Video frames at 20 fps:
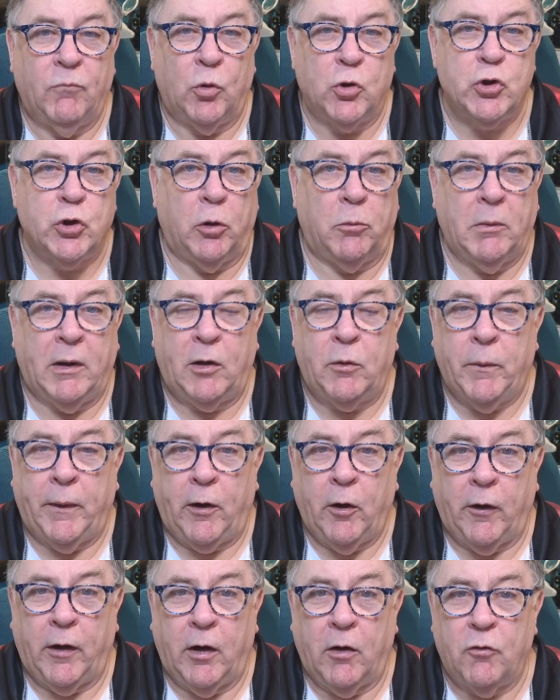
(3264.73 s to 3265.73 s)
washing up
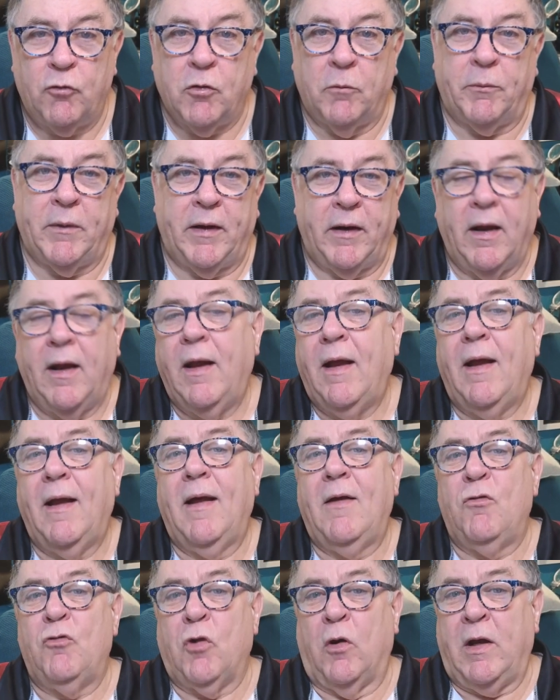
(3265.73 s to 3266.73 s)
liquid on it or something.
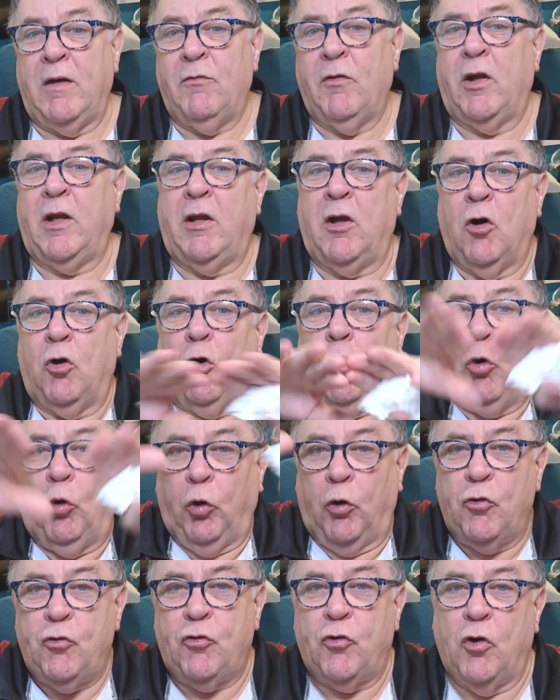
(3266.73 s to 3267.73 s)
So even though you got
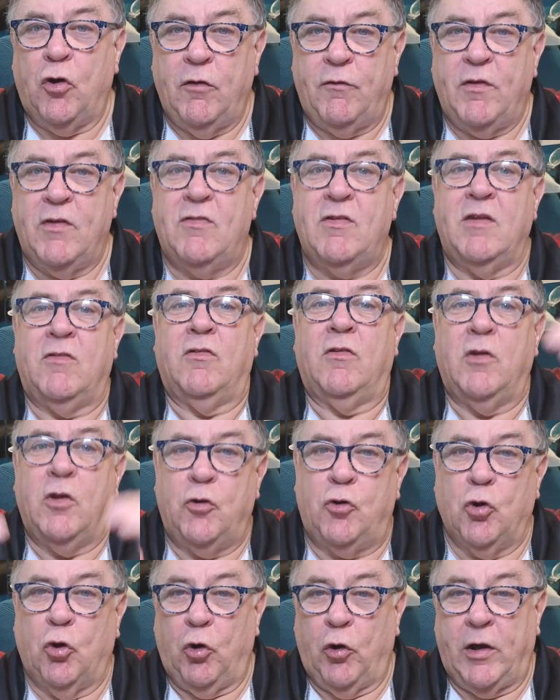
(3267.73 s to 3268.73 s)
all the surfaces and
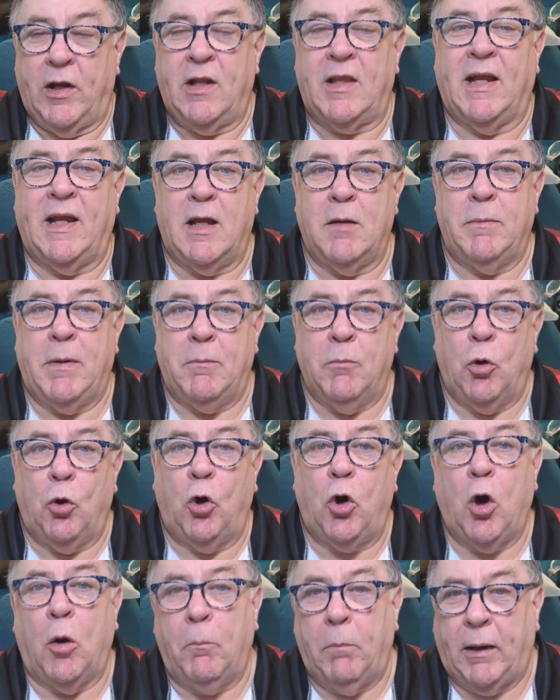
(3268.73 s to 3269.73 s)
the door, you'd think it'd be
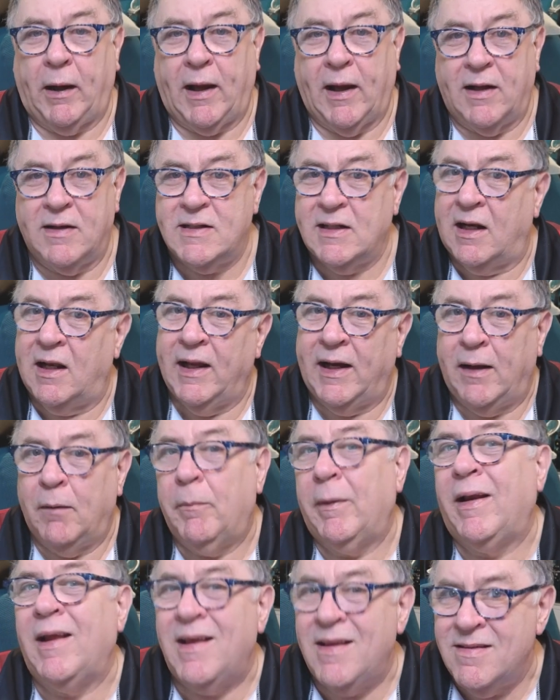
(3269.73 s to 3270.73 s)
more complicated to
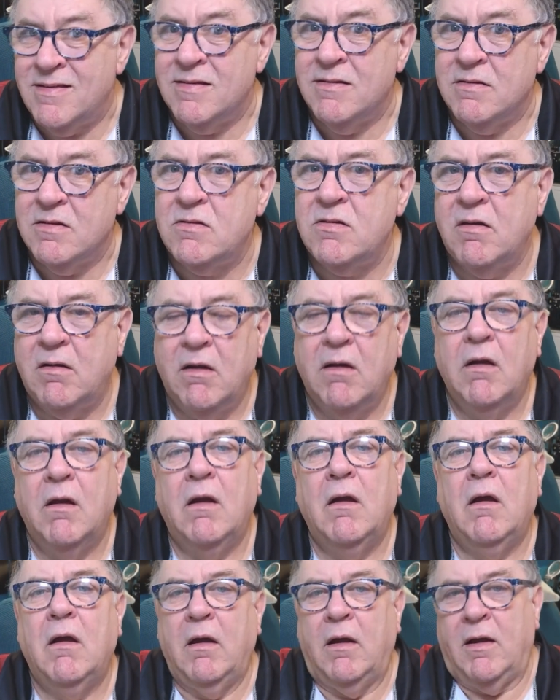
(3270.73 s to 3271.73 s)
clean, but it isn't.
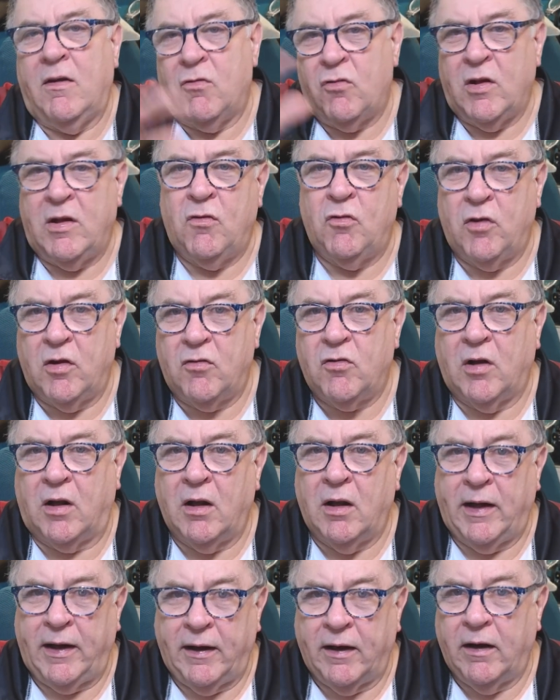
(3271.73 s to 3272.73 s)
It's easier to
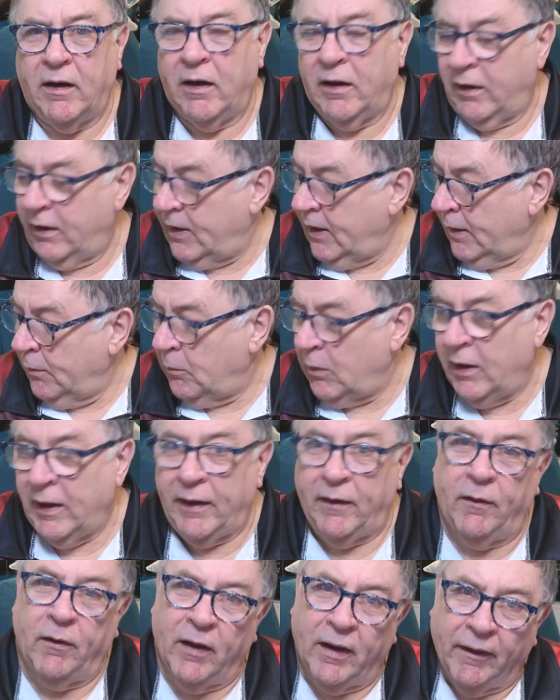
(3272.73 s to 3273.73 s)
clean and keep
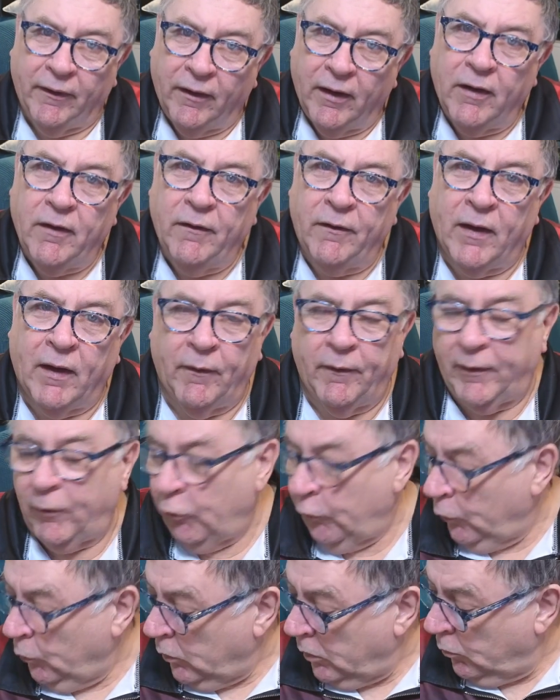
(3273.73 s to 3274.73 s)
clean than
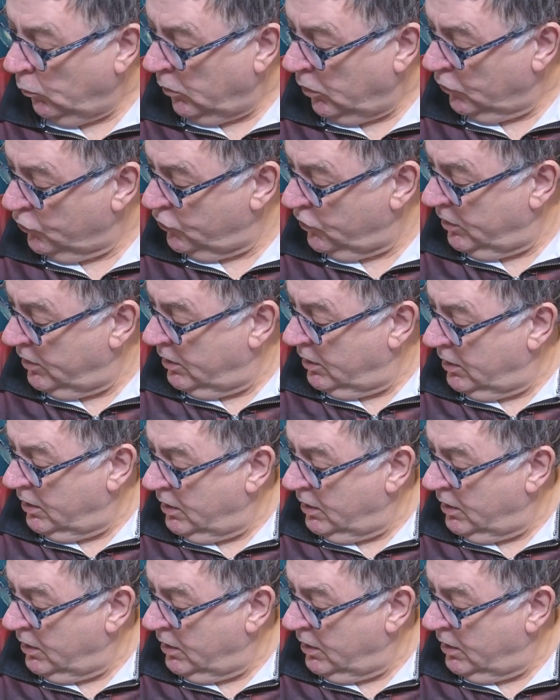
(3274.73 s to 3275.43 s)
the other one was.